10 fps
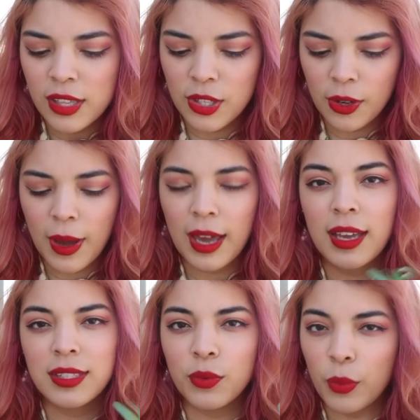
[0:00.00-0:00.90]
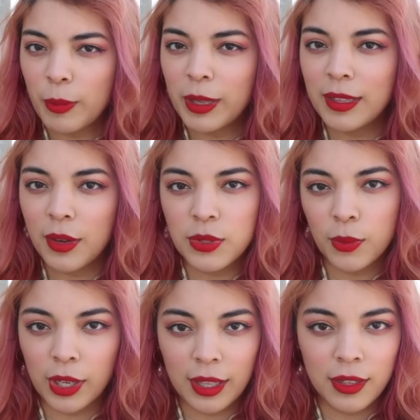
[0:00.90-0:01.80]
so I asked the woman that was
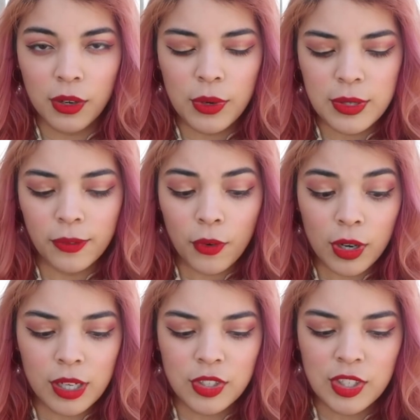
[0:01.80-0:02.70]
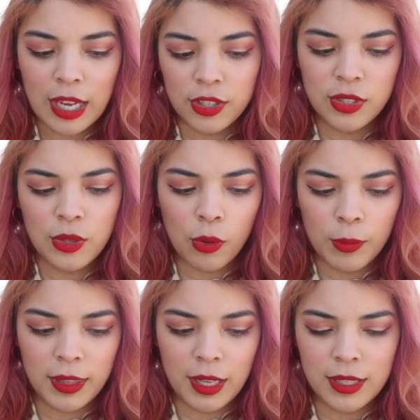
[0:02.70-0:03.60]
working there what it was for, and she actually
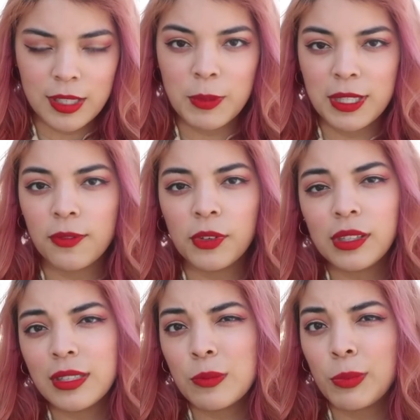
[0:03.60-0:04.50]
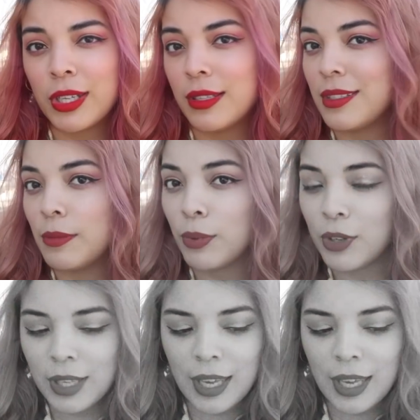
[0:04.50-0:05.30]
told me that it's specifically to put into bird